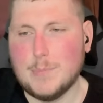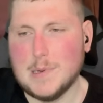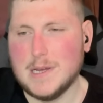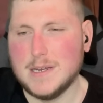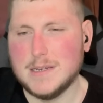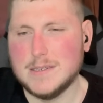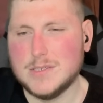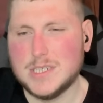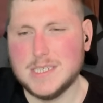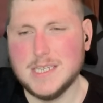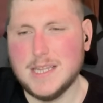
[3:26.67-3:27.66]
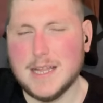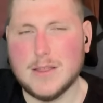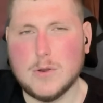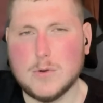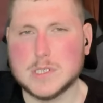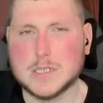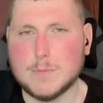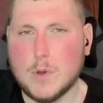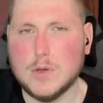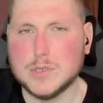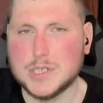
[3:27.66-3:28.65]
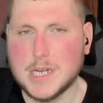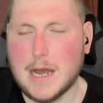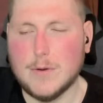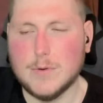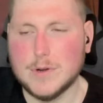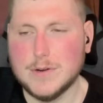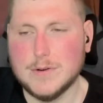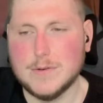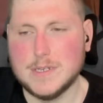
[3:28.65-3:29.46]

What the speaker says: But she's in that little small shower,